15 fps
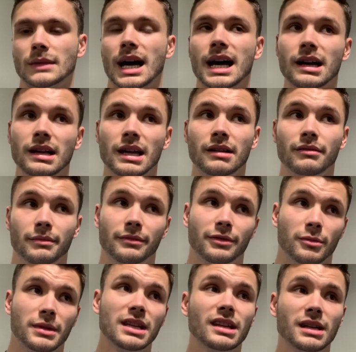And
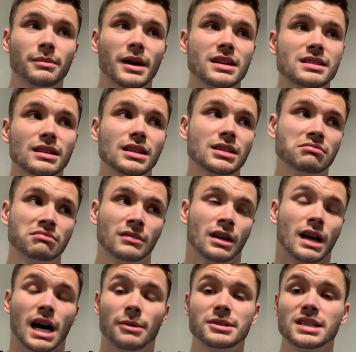for me, personally,
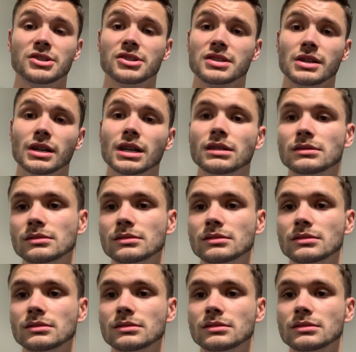I would say just do